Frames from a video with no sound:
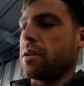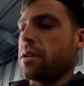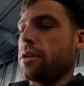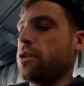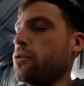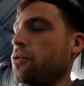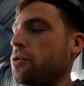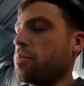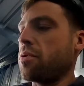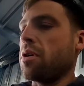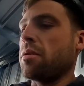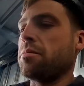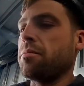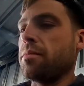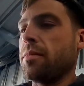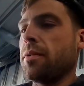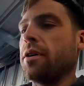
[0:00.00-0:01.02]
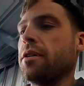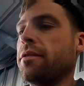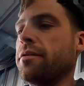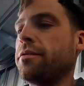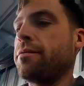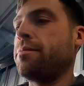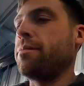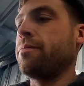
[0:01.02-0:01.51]
a huge problem
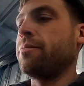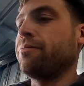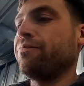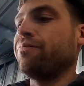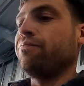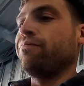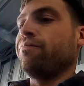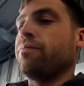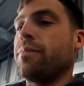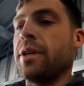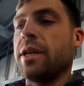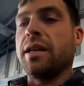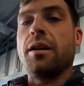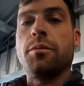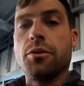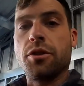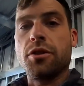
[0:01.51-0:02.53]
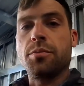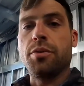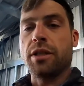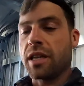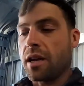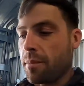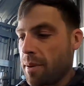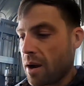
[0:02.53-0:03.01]
of being able to
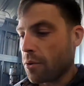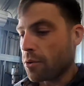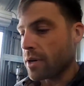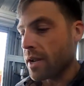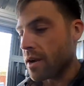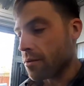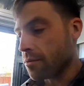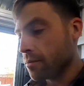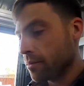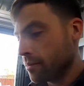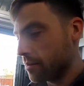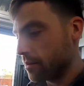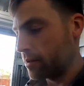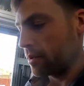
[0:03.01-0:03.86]
put that power down.